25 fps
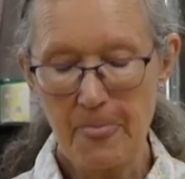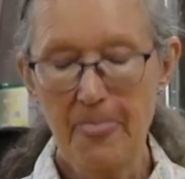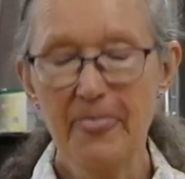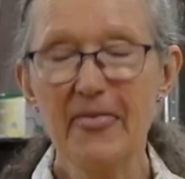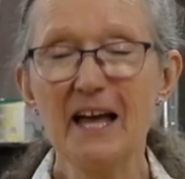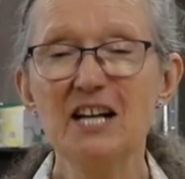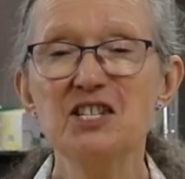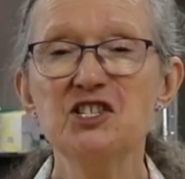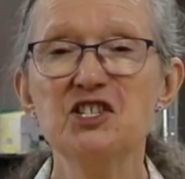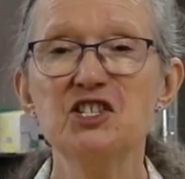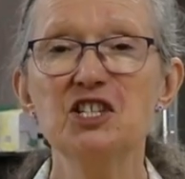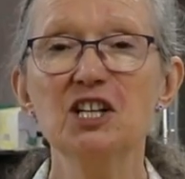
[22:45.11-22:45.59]

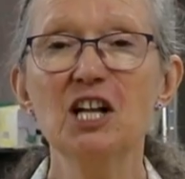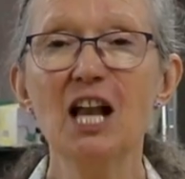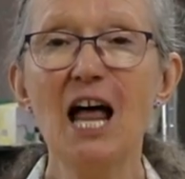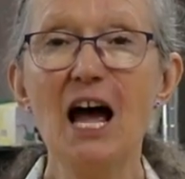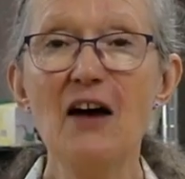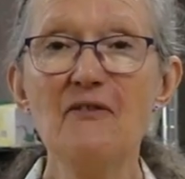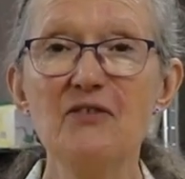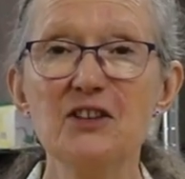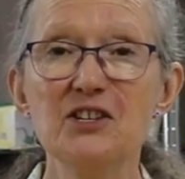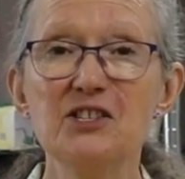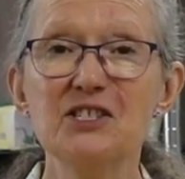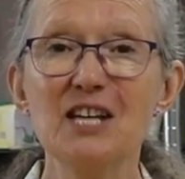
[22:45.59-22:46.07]
they still
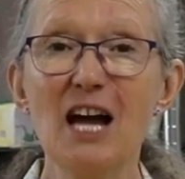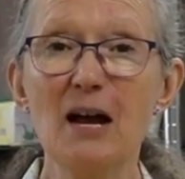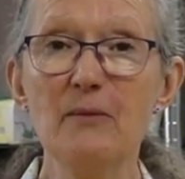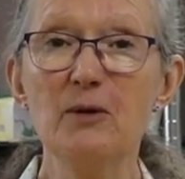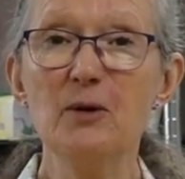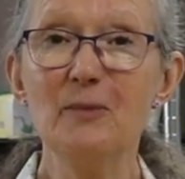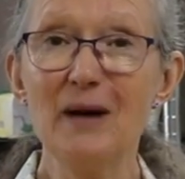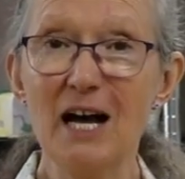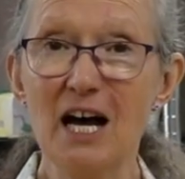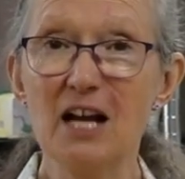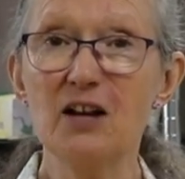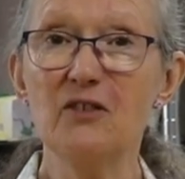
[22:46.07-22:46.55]
have the same
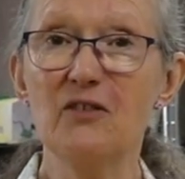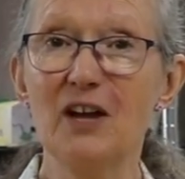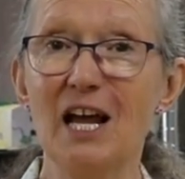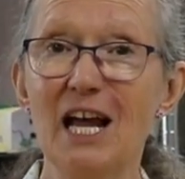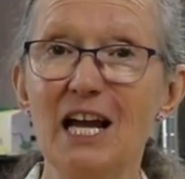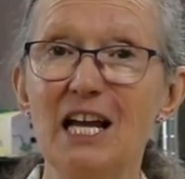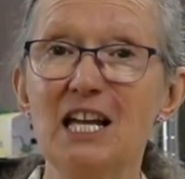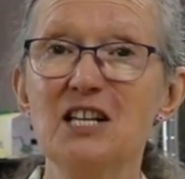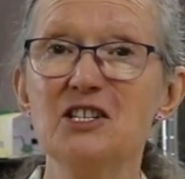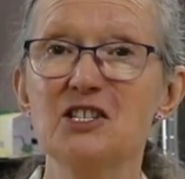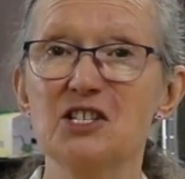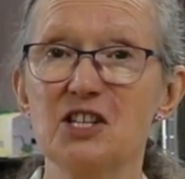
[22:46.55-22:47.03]
amount of
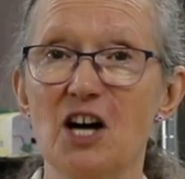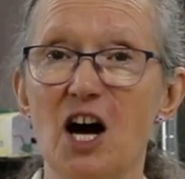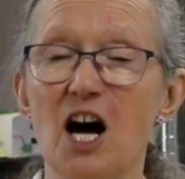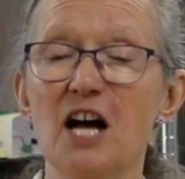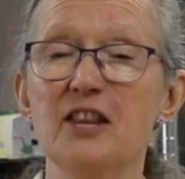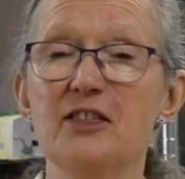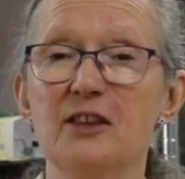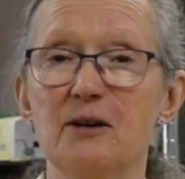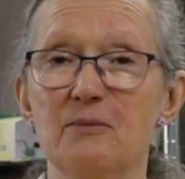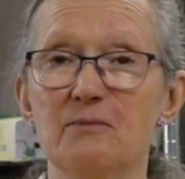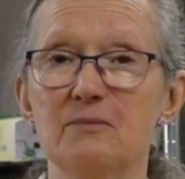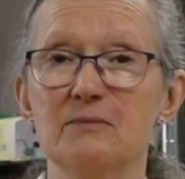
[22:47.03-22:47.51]
egg
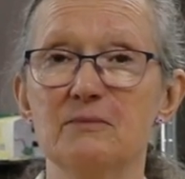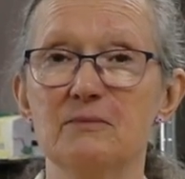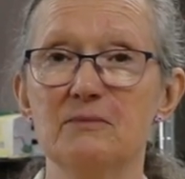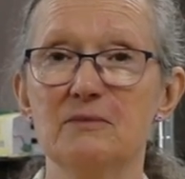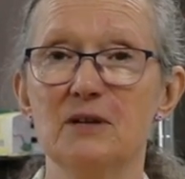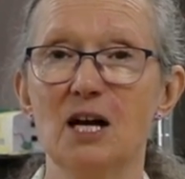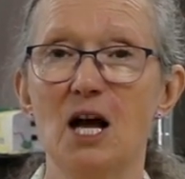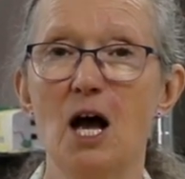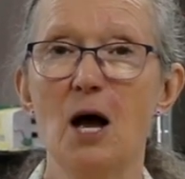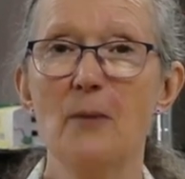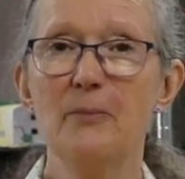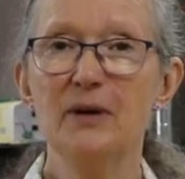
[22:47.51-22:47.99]
inside them
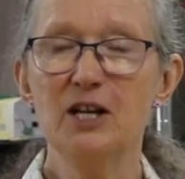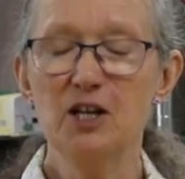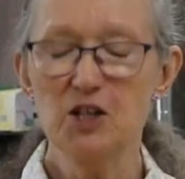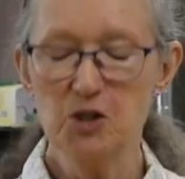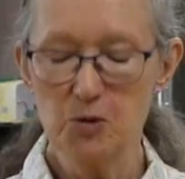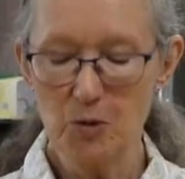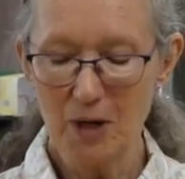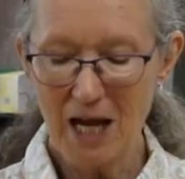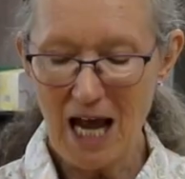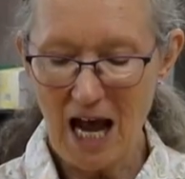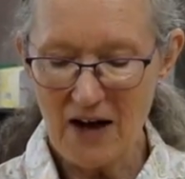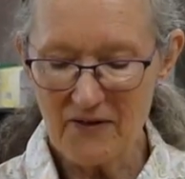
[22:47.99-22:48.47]

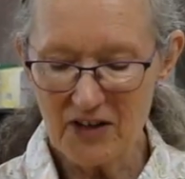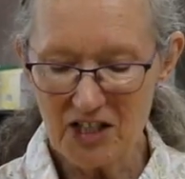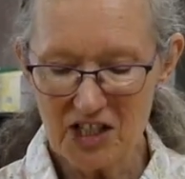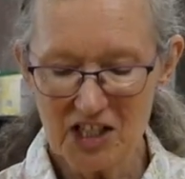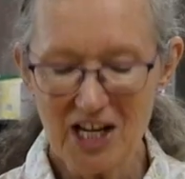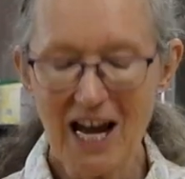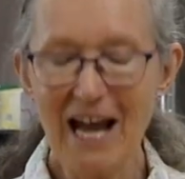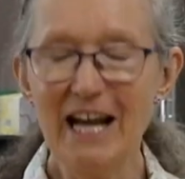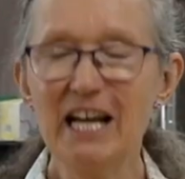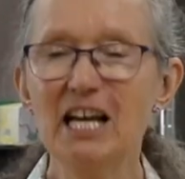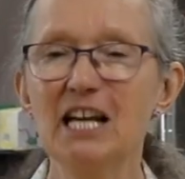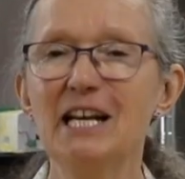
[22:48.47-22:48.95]
because we haven't
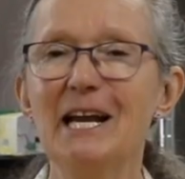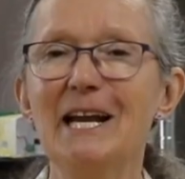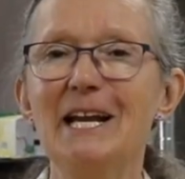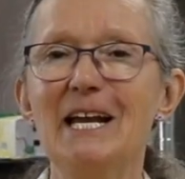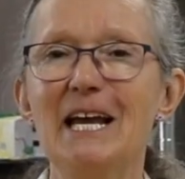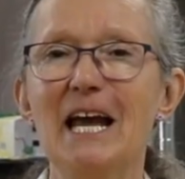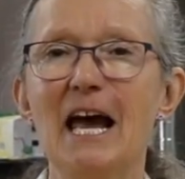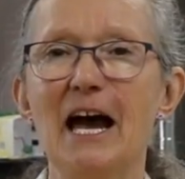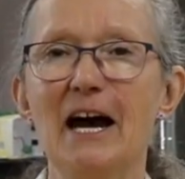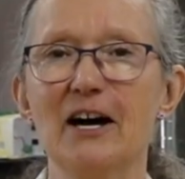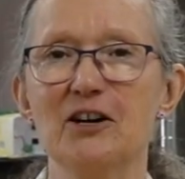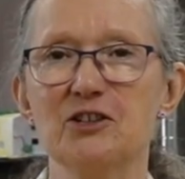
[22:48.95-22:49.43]
taken
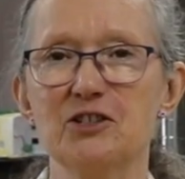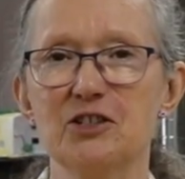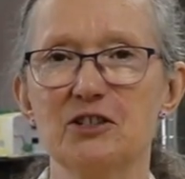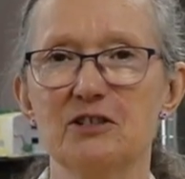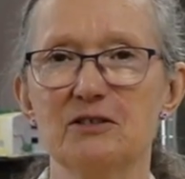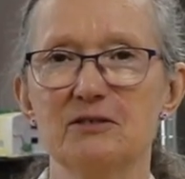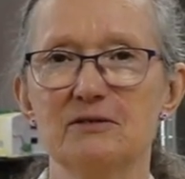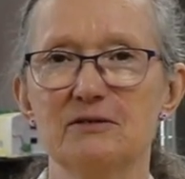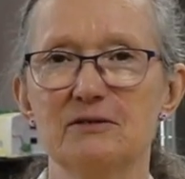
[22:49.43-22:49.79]
any out.